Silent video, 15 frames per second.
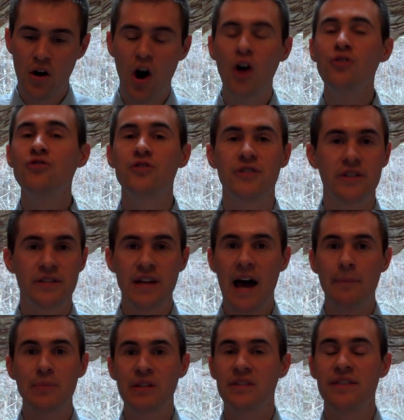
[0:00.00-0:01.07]
hundreds of
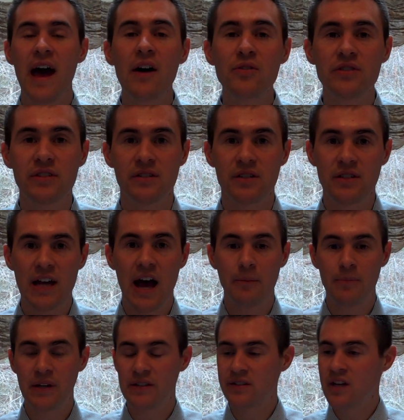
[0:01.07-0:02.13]
topics, thousands of
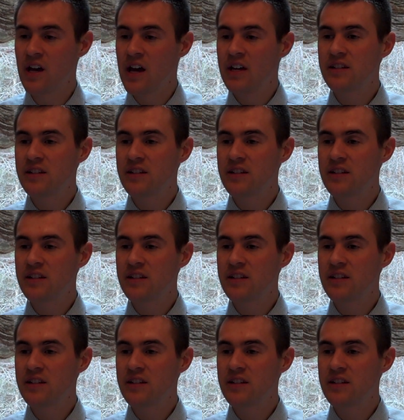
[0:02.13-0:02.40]
topics,